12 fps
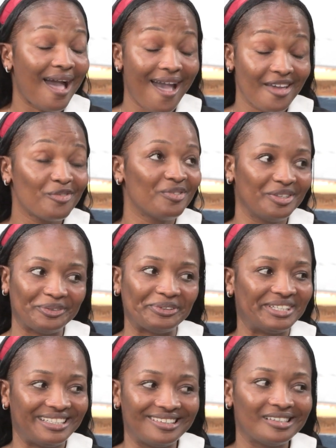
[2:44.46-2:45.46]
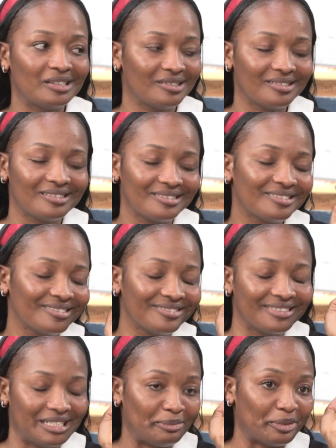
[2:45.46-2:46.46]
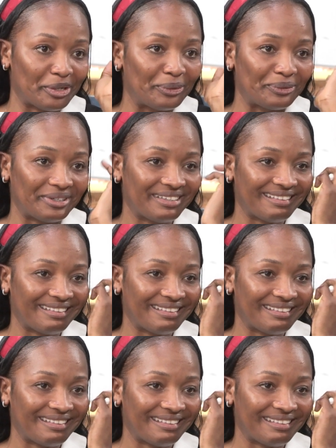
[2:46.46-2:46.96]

I feel really, really proud.